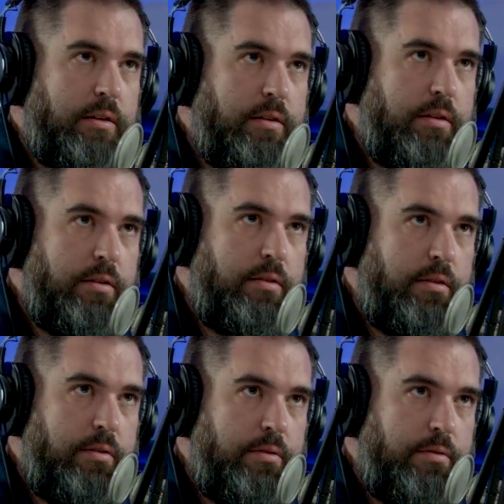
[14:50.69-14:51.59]
Good
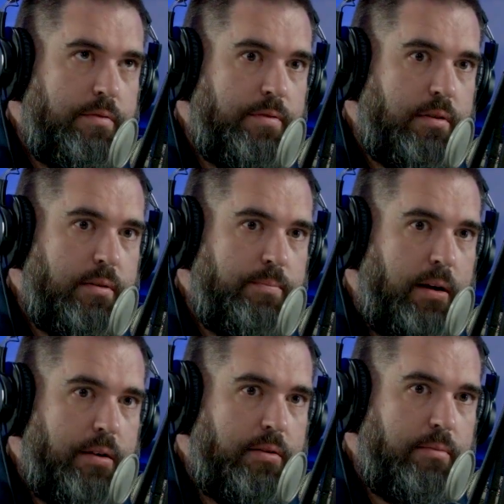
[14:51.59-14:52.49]
News for
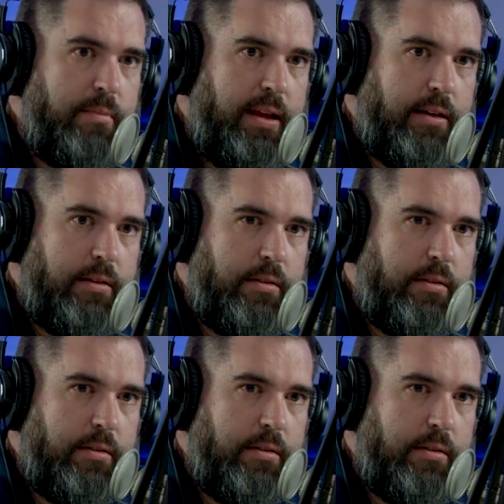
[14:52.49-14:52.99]
Modern Man.